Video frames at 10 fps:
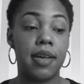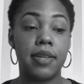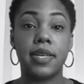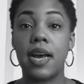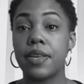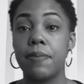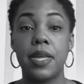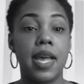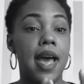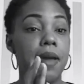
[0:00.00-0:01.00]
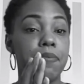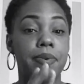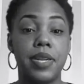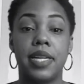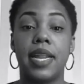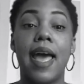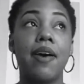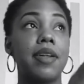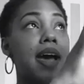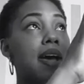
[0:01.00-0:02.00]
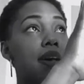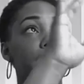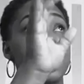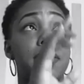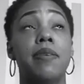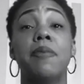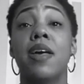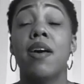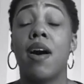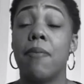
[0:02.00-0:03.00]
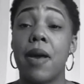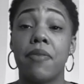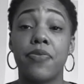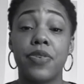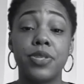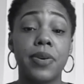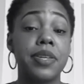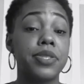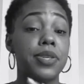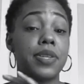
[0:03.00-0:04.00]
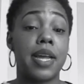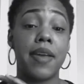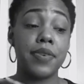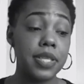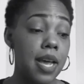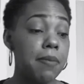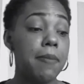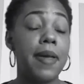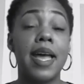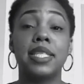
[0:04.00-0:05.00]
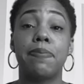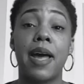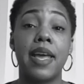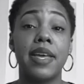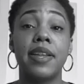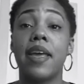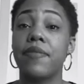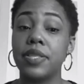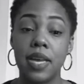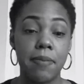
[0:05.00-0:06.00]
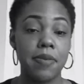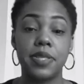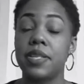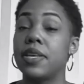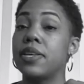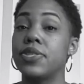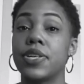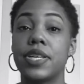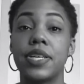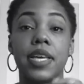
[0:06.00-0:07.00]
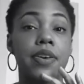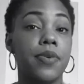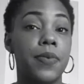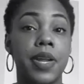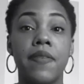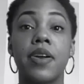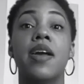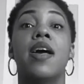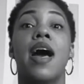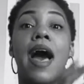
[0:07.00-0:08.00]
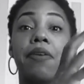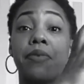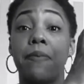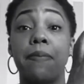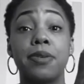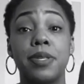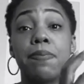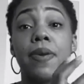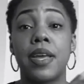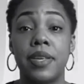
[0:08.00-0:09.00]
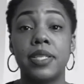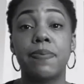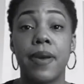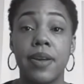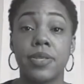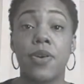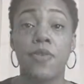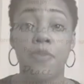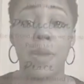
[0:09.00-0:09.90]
document. I printed it out. I hung it up on my refrigerator so that every time I passed by it, every time I was in the kitchen cooking or whatever, I would remember to pray these prayers over my